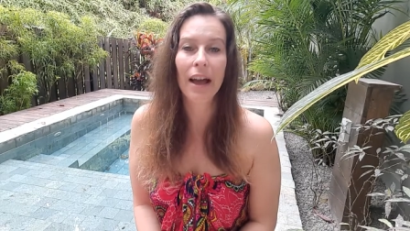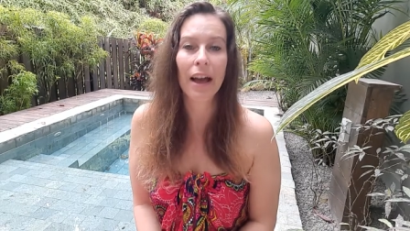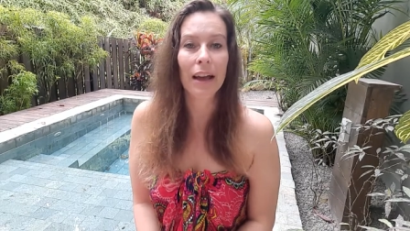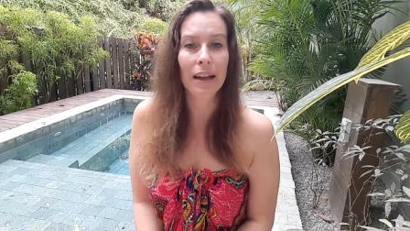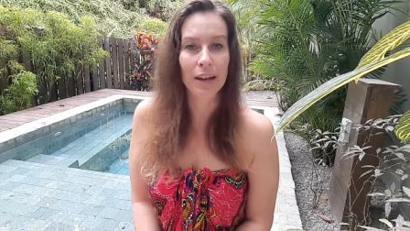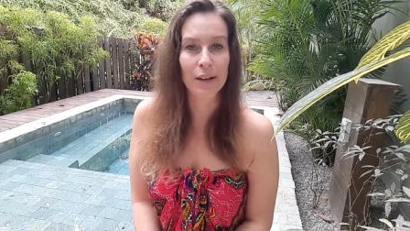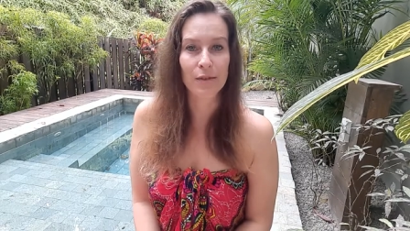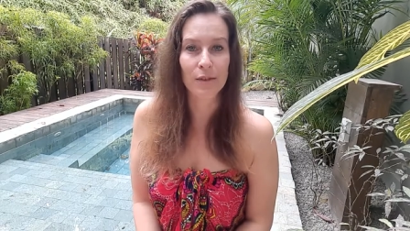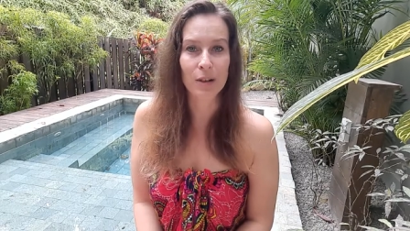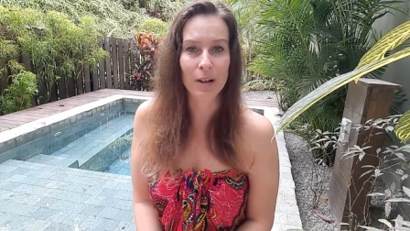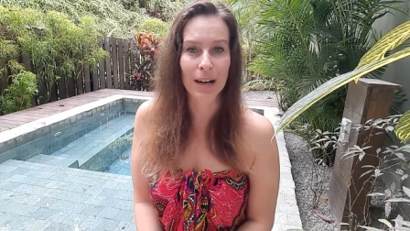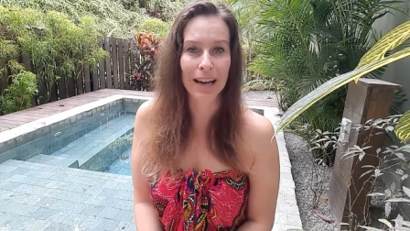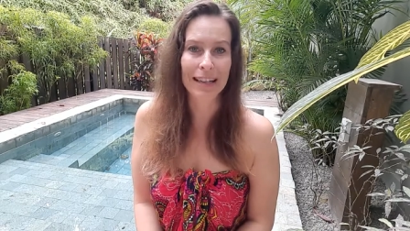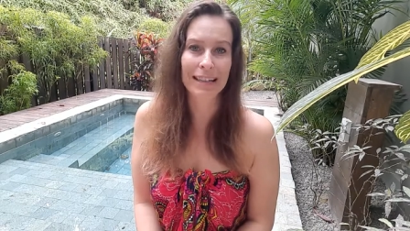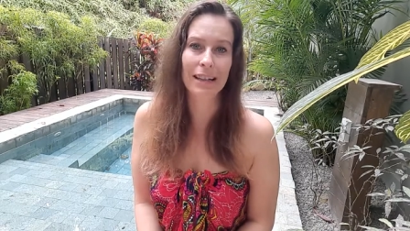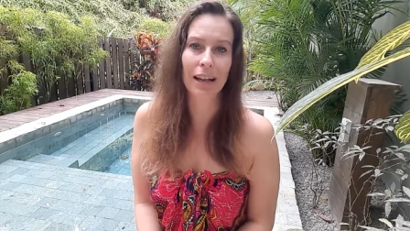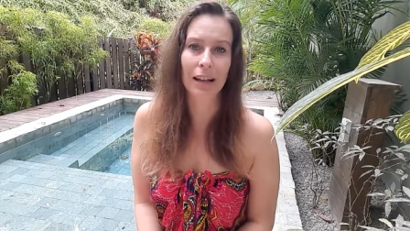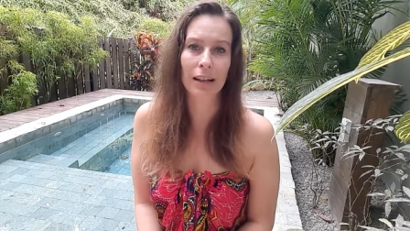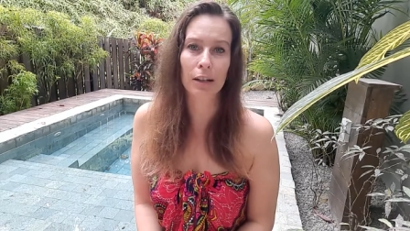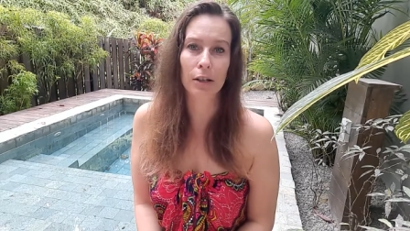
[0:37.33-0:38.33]
And if you
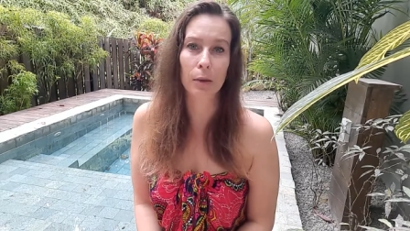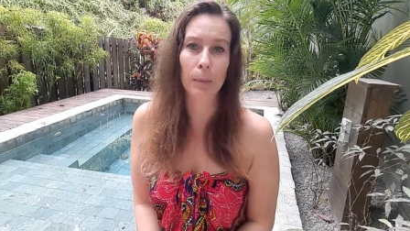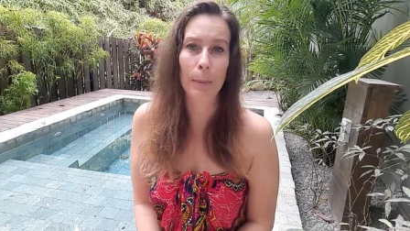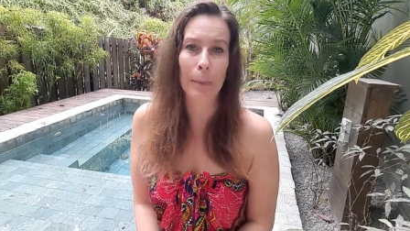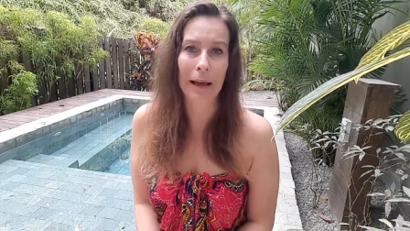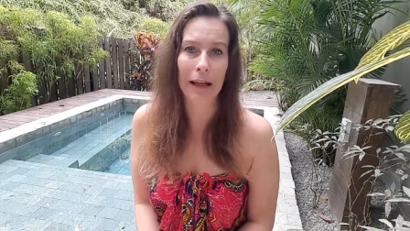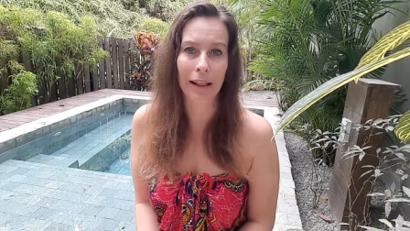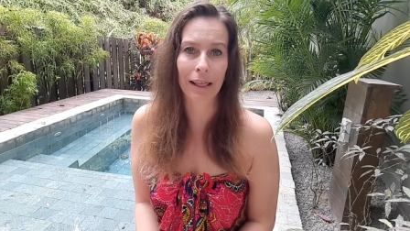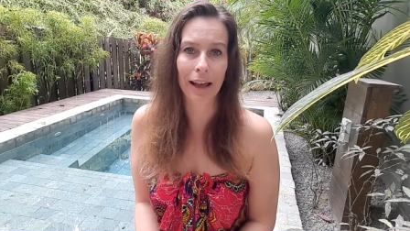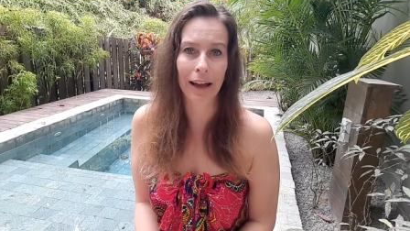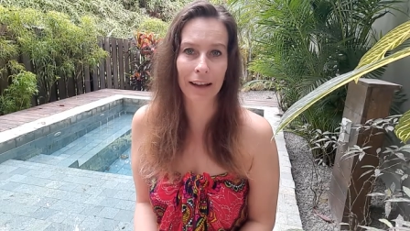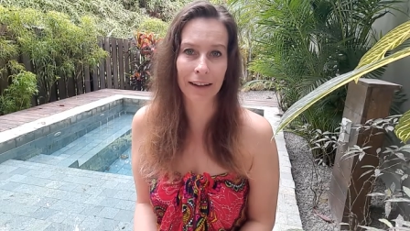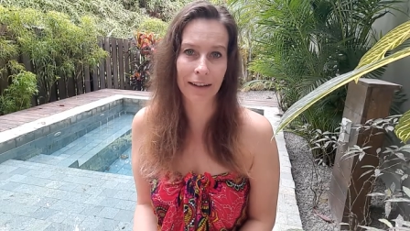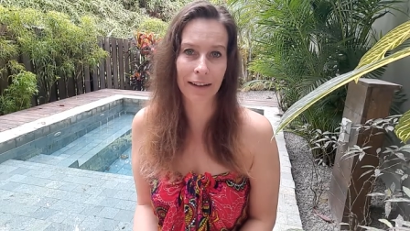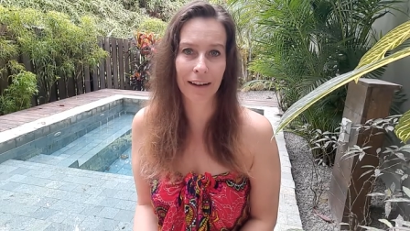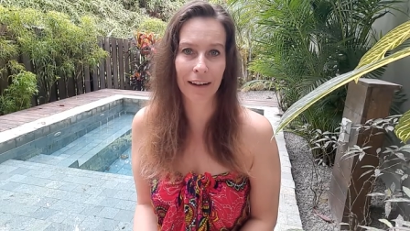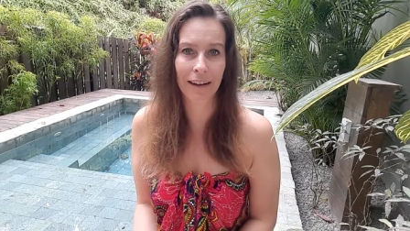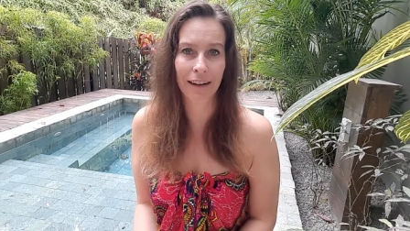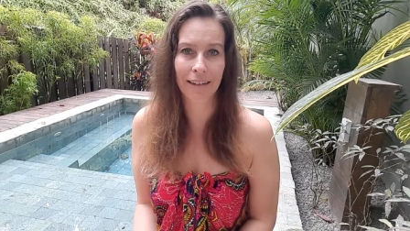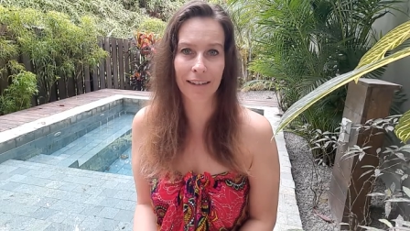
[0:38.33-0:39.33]
click that little bell
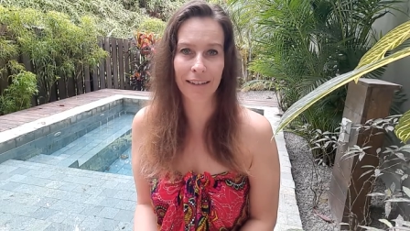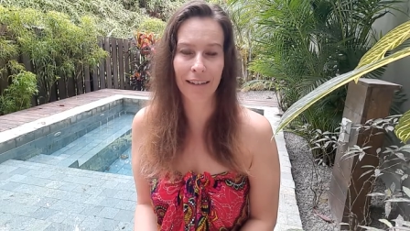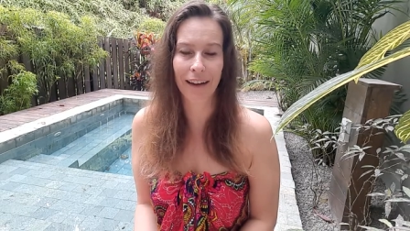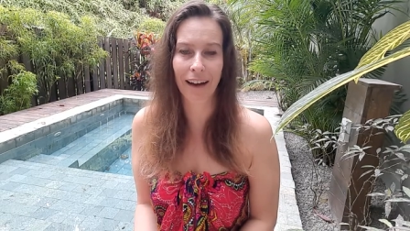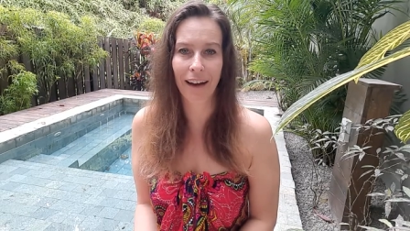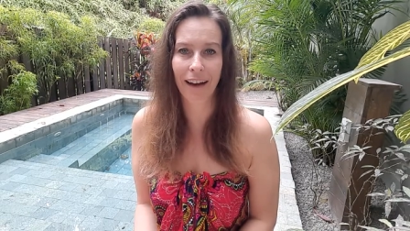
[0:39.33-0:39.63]
icon,